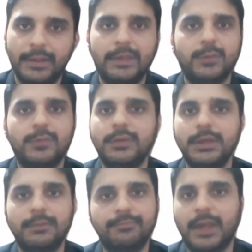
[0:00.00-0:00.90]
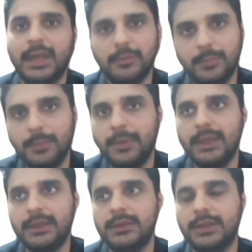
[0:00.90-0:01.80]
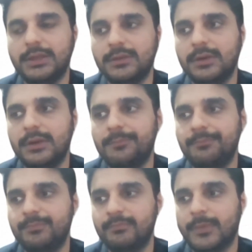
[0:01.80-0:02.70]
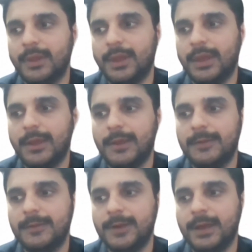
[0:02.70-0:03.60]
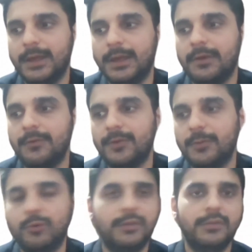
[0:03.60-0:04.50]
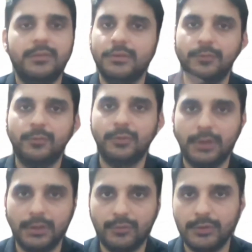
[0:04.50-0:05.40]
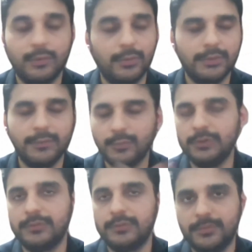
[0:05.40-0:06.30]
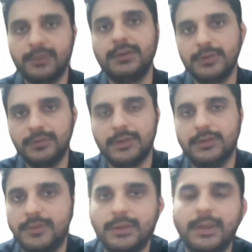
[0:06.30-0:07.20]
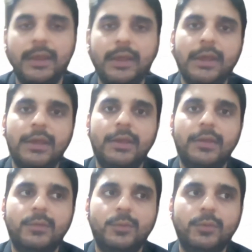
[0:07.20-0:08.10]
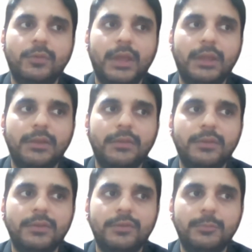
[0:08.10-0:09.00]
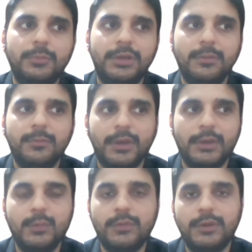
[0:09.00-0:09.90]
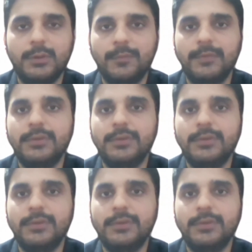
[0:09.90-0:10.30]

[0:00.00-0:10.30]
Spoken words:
So say I am a bank in India and I have a presence in different countries or different cities, let's say. So that essentially becomes a use case of